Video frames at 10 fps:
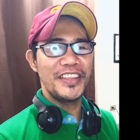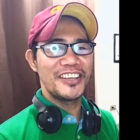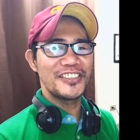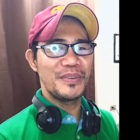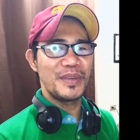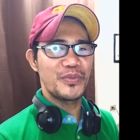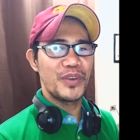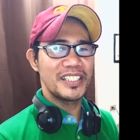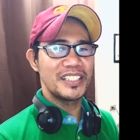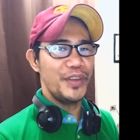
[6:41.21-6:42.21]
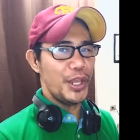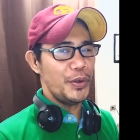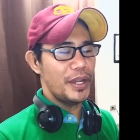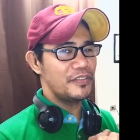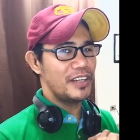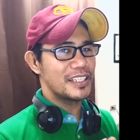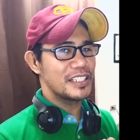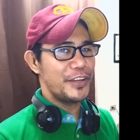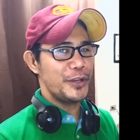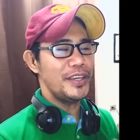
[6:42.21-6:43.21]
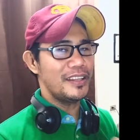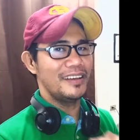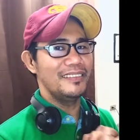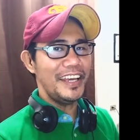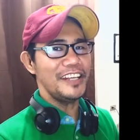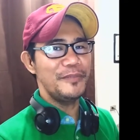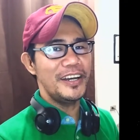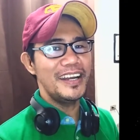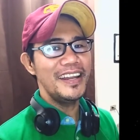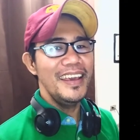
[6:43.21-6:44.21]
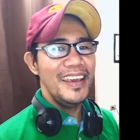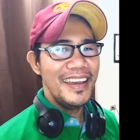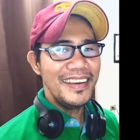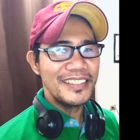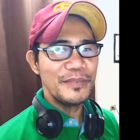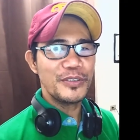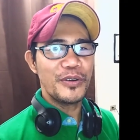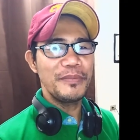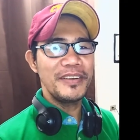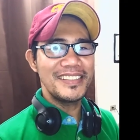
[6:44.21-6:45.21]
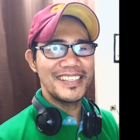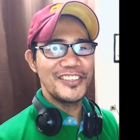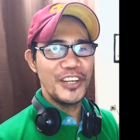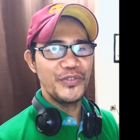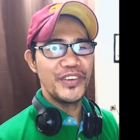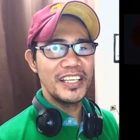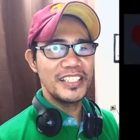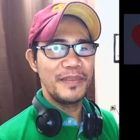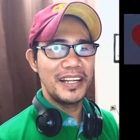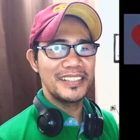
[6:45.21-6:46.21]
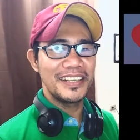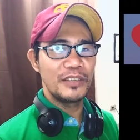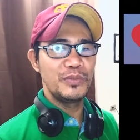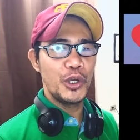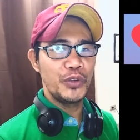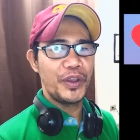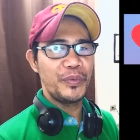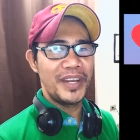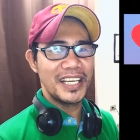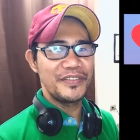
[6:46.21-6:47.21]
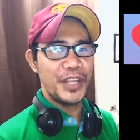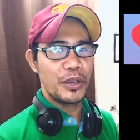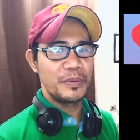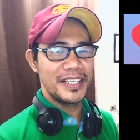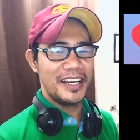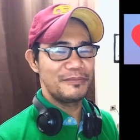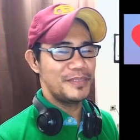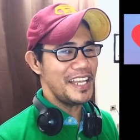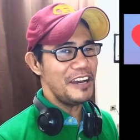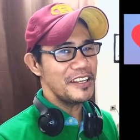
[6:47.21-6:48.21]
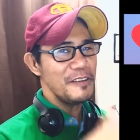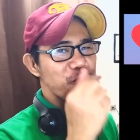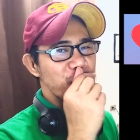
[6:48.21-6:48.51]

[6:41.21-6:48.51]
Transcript: Thank you so much for watching this video and if you like this video hit that like button, hit subscribe and hit the notification bell so that you can be notified when the next video comes out. Peace out!